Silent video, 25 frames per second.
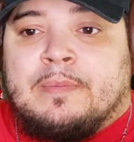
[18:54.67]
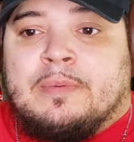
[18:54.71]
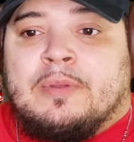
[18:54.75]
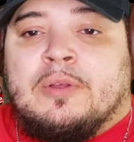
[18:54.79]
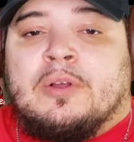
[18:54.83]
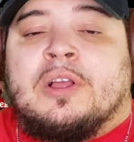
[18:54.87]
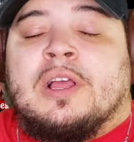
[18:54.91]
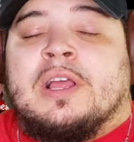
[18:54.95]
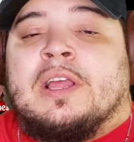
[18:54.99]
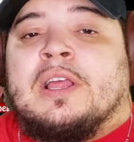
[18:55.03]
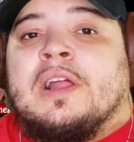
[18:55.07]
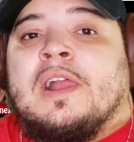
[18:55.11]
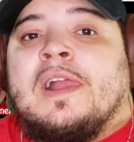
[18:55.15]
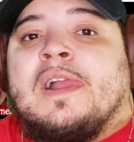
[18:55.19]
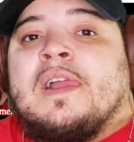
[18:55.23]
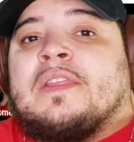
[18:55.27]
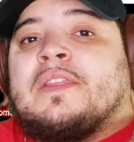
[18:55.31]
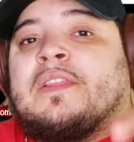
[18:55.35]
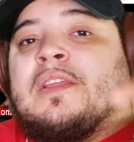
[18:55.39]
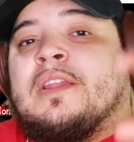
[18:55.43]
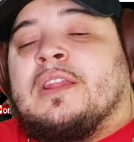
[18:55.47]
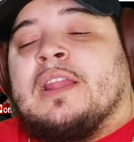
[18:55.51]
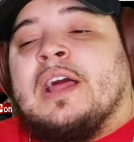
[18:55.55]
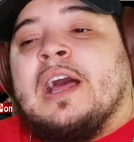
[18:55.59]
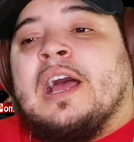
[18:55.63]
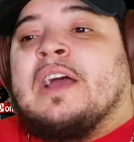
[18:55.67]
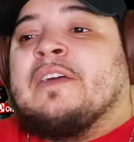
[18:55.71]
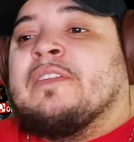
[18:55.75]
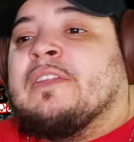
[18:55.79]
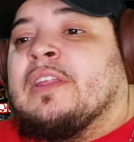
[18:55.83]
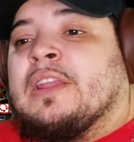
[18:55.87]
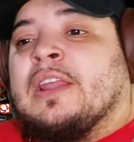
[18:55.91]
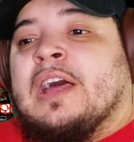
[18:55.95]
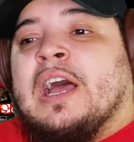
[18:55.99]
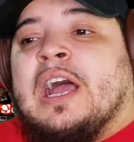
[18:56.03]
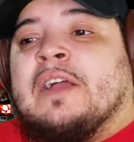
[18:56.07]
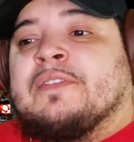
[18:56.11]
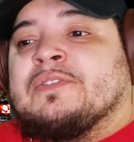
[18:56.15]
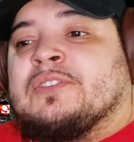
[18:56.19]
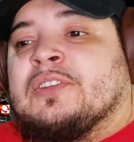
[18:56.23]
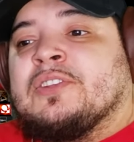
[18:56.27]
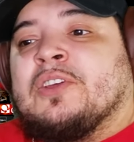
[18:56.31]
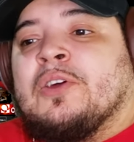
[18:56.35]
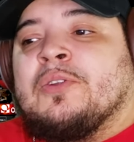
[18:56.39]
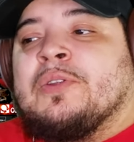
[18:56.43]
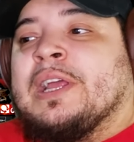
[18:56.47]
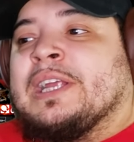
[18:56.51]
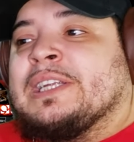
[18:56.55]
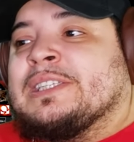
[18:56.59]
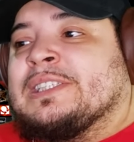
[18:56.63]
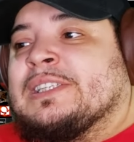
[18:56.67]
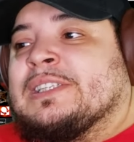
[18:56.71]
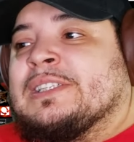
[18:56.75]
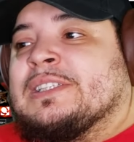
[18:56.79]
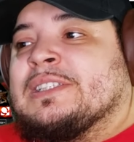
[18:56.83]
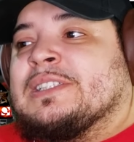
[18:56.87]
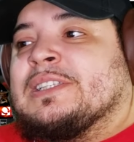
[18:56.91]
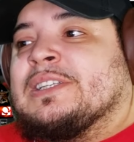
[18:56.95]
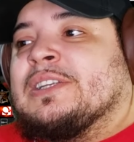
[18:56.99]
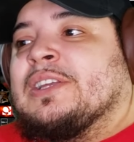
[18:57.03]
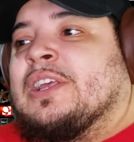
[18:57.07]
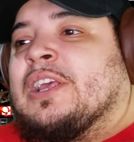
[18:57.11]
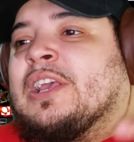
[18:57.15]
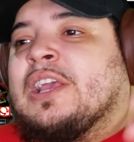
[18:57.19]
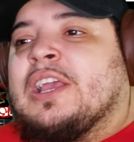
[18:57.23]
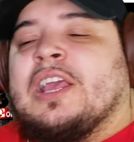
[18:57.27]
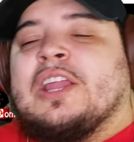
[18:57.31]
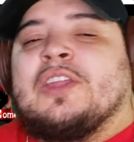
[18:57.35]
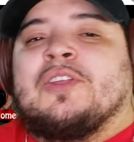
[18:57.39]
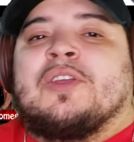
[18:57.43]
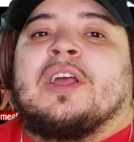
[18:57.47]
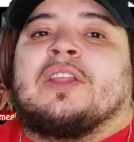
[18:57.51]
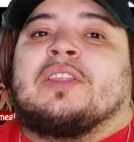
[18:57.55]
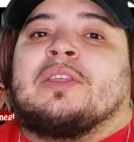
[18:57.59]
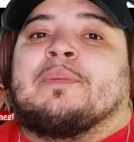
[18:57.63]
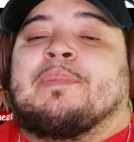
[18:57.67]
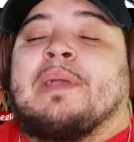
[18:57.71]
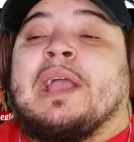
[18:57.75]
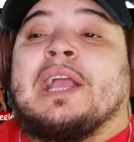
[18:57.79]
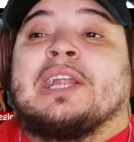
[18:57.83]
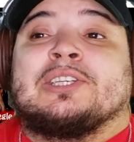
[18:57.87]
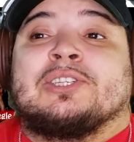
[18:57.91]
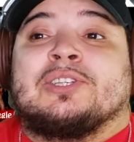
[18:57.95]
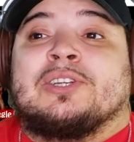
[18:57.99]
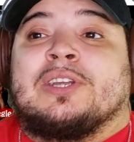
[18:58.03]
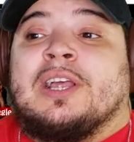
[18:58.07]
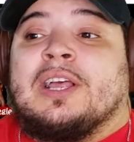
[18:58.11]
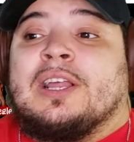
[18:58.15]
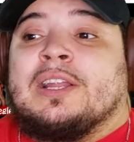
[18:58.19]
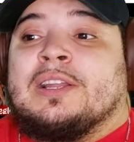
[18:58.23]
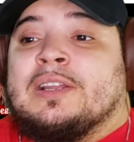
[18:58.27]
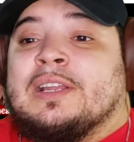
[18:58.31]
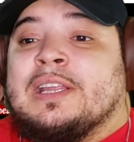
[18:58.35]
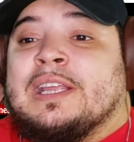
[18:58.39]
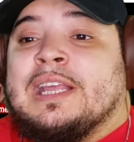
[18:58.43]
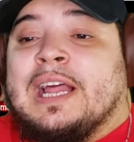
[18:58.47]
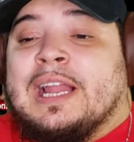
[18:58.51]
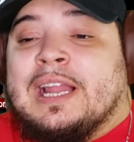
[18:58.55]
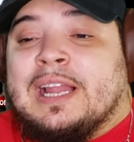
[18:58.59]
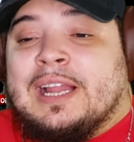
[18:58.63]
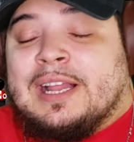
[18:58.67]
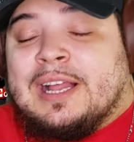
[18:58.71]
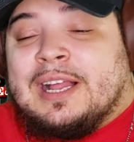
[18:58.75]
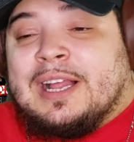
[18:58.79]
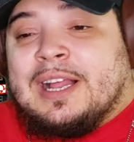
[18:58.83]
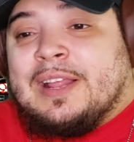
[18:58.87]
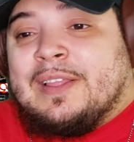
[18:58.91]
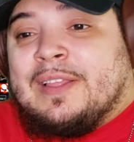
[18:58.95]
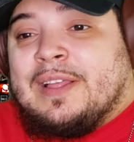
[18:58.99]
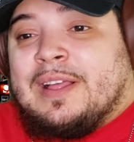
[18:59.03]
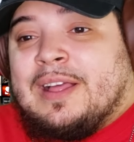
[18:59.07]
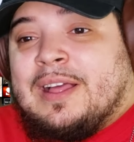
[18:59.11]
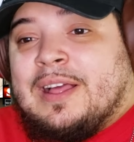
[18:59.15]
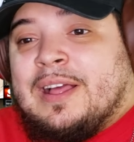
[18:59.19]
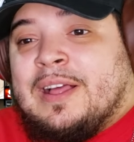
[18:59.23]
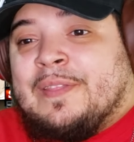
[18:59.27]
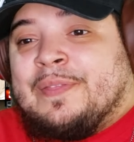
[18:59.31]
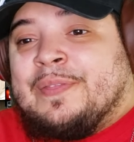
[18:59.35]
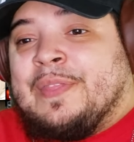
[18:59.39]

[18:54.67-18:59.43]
okay the live the lives the donations and you got the patreon he got a